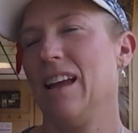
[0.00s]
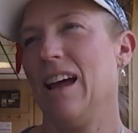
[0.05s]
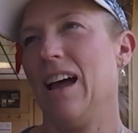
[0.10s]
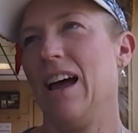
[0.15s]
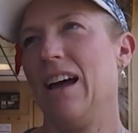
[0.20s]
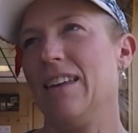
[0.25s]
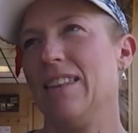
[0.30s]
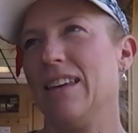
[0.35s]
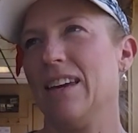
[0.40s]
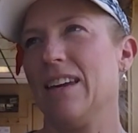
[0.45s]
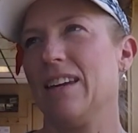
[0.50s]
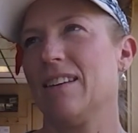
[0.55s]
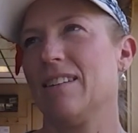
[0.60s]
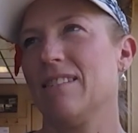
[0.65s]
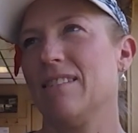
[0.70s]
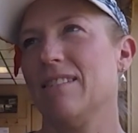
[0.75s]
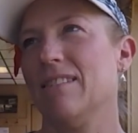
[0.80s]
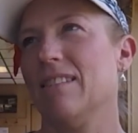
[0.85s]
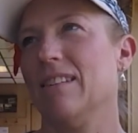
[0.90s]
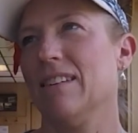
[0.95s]
I think
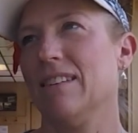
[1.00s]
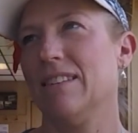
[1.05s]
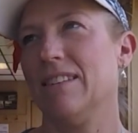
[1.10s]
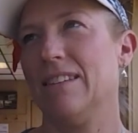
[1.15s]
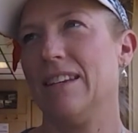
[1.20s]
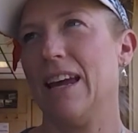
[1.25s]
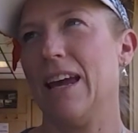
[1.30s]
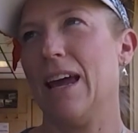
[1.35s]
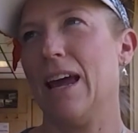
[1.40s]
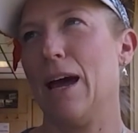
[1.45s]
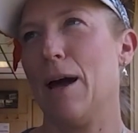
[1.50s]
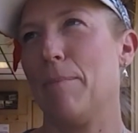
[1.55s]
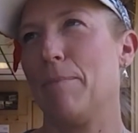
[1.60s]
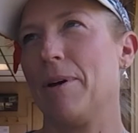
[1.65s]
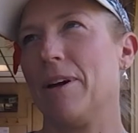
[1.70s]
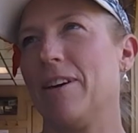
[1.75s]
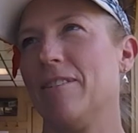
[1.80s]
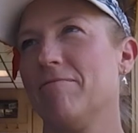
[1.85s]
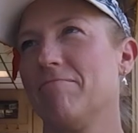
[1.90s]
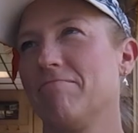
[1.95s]
stay
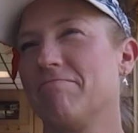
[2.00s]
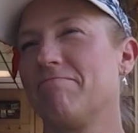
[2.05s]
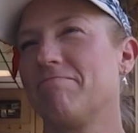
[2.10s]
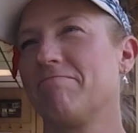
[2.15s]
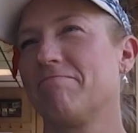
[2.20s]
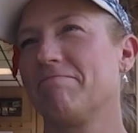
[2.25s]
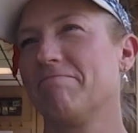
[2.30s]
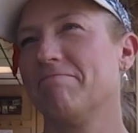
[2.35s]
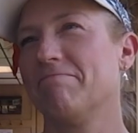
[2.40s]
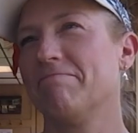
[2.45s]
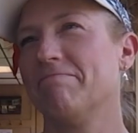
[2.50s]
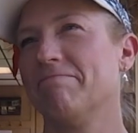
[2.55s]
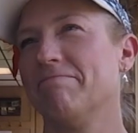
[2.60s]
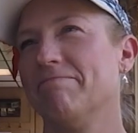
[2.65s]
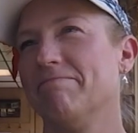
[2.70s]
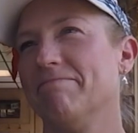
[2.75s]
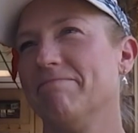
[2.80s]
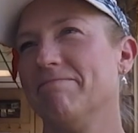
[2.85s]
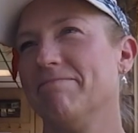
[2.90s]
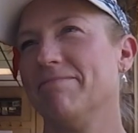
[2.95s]
happy.
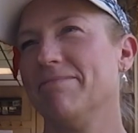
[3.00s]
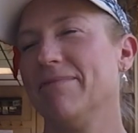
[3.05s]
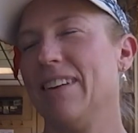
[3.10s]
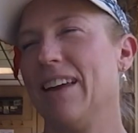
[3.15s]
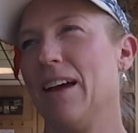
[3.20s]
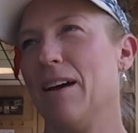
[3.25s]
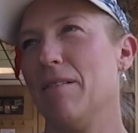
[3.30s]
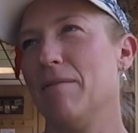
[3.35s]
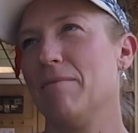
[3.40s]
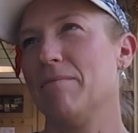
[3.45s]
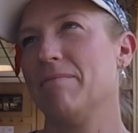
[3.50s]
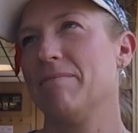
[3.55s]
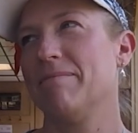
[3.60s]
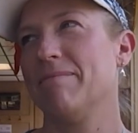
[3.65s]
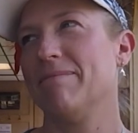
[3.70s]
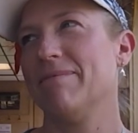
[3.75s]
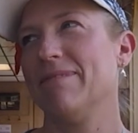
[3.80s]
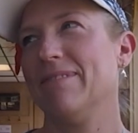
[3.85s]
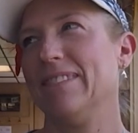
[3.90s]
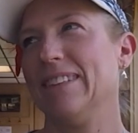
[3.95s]
Yeah.
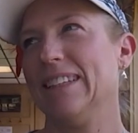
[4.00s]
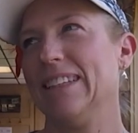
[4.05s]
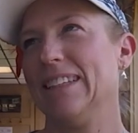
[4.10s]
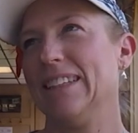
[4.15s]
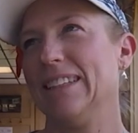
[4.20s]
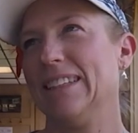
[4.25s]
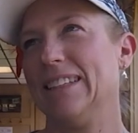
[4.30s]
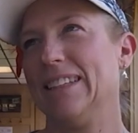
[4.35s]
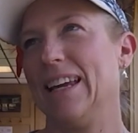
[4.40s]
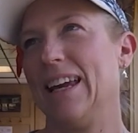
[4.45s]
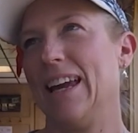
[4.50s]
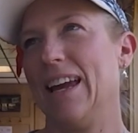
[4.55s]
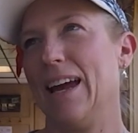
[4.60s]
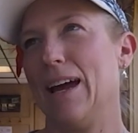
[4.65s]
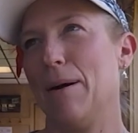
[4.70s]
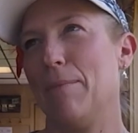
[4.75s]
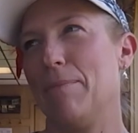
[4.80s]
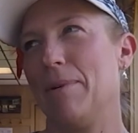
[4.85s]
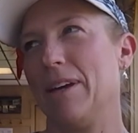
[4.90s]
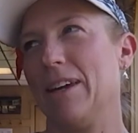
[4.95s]
Stay
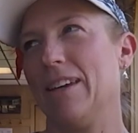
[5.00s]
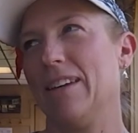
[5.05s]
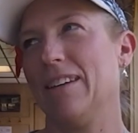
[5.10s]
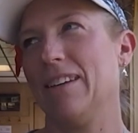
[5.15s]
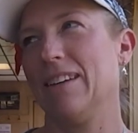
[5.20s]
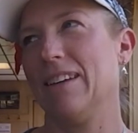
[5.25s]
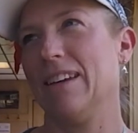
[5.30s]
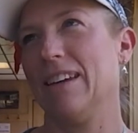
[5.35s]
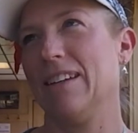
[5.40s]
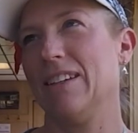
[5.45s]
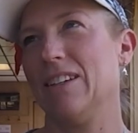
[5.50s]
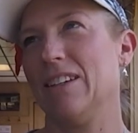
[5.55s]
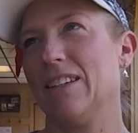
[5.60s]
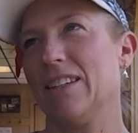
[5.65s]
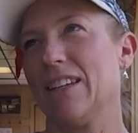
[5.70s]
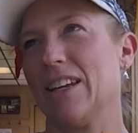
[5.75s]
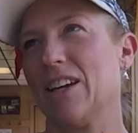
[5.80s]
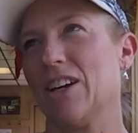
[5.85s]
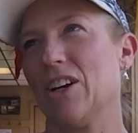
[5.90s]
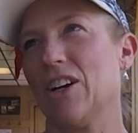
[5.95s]
happy and
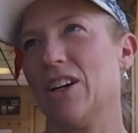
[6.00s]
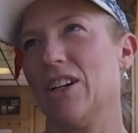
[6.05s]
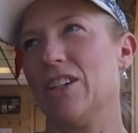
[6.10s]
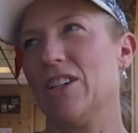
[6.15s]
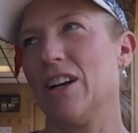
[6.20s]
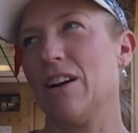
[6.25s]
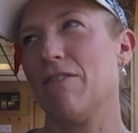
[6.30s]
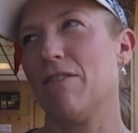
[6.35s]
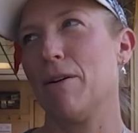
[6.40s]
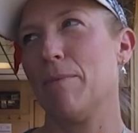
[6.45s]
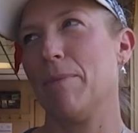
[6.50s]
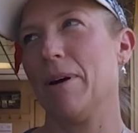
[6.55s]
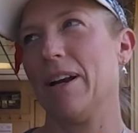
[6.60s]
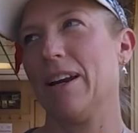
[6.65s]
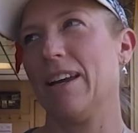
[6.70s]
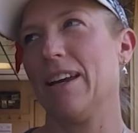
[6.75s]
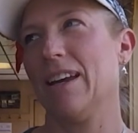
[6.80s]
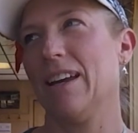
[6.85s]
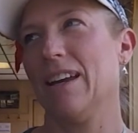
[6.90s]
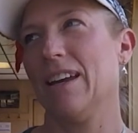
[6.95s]
just encourage
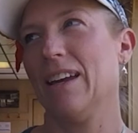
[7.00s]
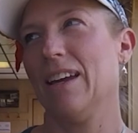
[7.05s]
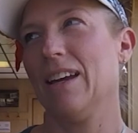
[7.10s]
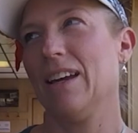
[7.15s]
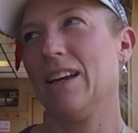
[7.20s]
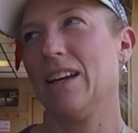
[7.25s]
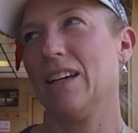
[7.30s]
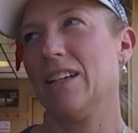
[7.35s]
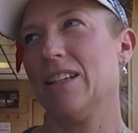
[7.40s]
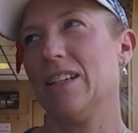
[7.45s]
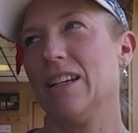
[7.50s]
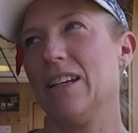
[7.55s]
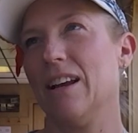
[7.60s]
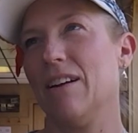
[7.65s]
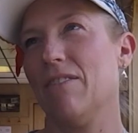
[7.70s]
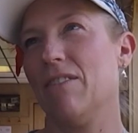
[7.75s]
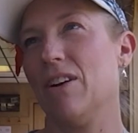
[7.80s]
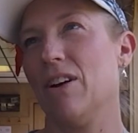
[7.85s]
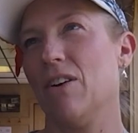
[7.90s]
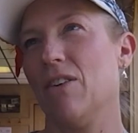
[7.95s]
everybody, because you
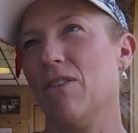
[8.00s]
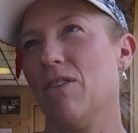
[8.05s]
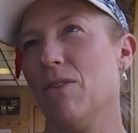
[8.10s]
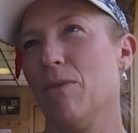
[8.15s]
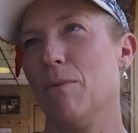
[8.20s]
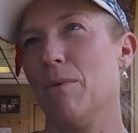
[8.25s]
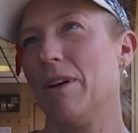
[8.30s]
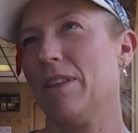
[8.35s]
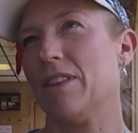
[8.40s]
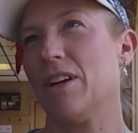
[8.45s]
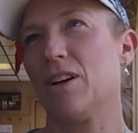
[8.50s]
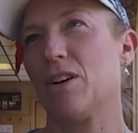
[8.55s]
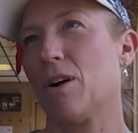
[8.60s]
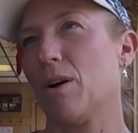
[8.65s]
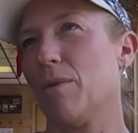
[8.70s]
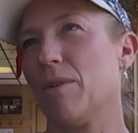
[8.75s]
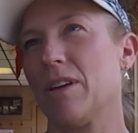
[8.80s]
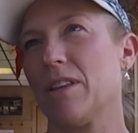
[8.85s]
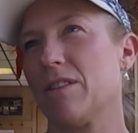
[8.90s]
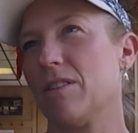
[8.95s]
never know what they're
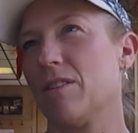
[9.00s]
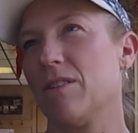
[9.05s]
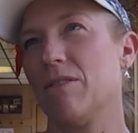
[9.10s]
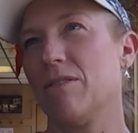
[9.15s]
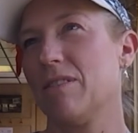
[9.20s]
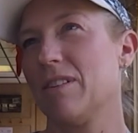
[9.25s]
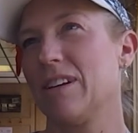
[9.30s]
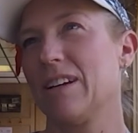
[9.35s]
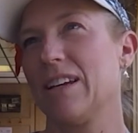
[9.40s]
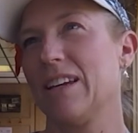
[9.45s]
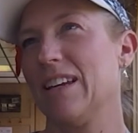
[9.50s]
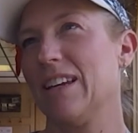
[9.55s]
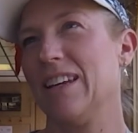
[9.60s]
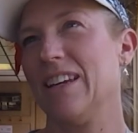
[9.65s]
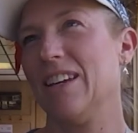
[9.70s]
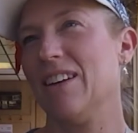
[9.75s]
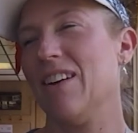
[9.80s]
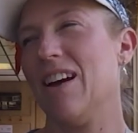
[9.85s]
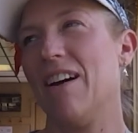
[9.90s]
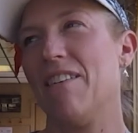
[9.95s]
going through.
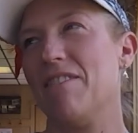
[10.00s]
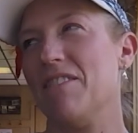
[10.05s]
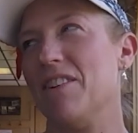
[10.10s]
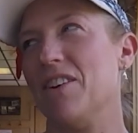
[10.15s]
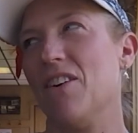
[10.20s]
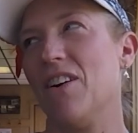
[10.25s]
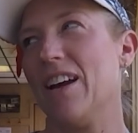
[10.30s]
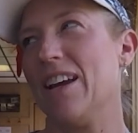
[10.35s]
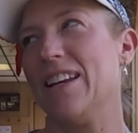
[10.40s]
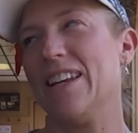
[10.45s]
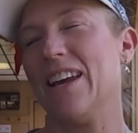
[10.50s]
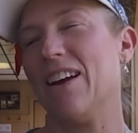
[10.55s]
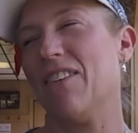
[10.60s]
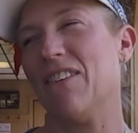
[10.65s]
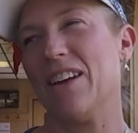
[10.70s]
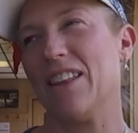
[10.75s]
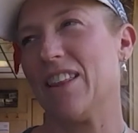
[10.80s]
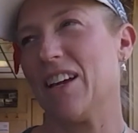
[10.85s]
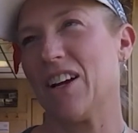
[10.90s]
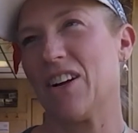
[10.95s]
You have no idea
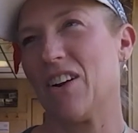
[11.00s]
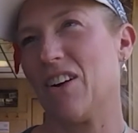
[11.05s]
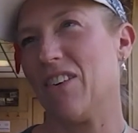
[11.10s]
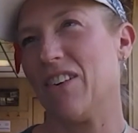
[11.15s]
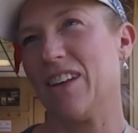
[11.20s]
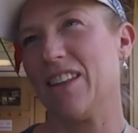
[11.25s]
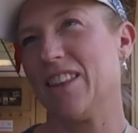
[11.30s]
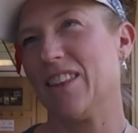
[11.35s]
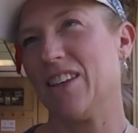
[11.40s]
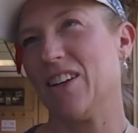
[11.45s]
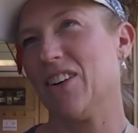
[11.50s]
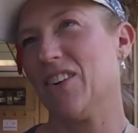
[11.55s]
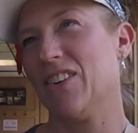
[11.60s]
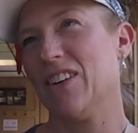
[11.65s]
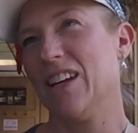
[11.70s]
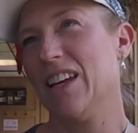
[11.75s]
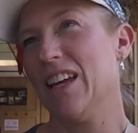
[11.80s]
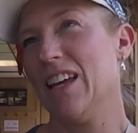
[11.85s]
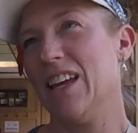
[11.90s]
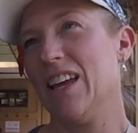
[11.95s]
what they're going through.
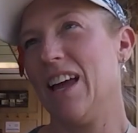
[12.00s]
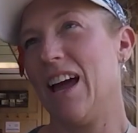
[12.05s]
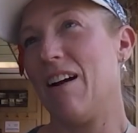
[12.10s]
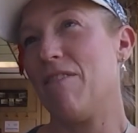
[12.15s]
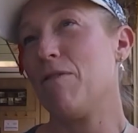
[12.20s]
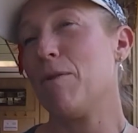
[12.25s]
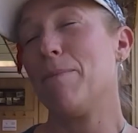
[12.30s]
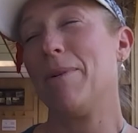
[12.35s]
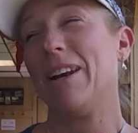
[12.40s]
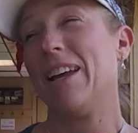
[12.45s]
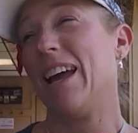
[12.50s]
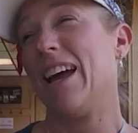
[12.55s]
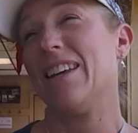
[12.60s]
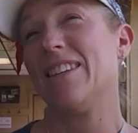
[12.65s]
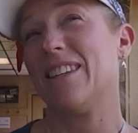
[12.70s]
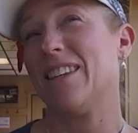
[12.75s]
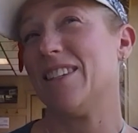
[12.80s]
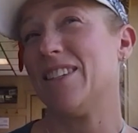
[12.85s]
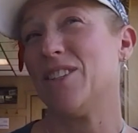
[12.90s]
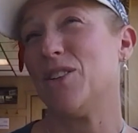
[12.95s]
Everybody
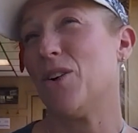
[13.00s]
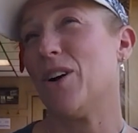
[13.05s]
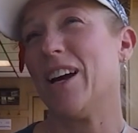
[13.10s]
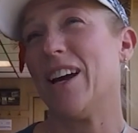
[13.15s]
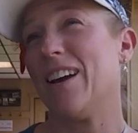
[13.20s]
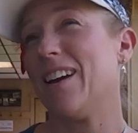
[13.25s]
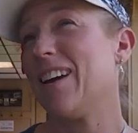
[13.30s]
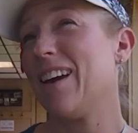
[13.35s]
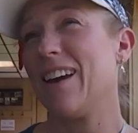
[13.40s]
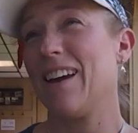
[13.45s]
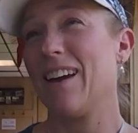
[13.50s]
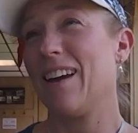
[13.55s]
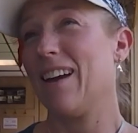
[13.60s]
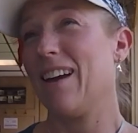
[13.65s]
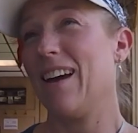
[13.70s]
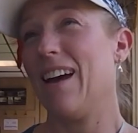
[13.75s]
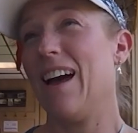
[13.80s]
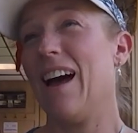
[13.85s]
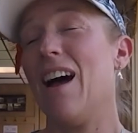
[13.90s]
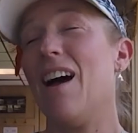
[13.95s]
has a story.
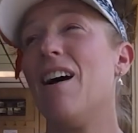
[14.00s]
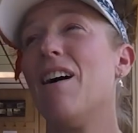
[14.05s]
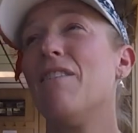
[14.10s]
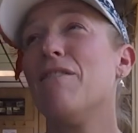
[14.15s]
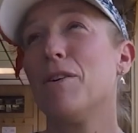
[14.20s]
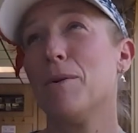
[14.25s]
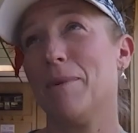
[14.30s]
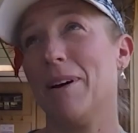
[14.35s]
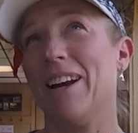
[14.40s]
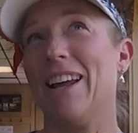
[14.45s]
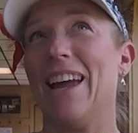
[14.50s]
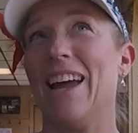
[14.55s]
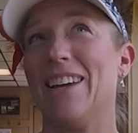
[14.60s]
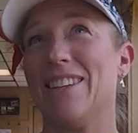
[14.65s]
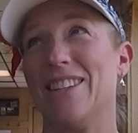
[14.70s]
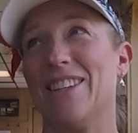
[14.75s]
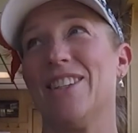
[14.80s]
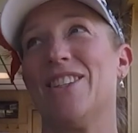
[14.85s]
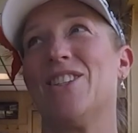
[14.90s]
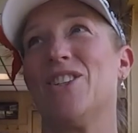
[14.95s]
Everybody
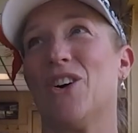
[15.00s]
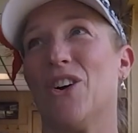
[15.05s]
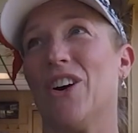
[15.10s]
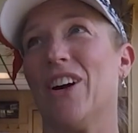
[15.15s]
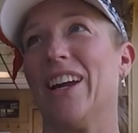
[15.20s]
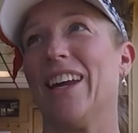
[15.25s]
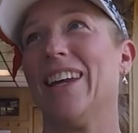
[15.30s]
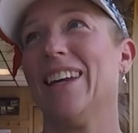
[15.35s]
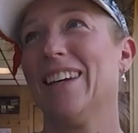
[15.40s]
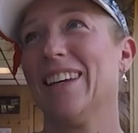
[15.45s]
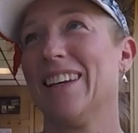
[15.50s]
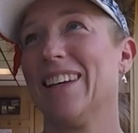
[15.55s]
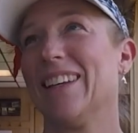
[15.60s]
has a story.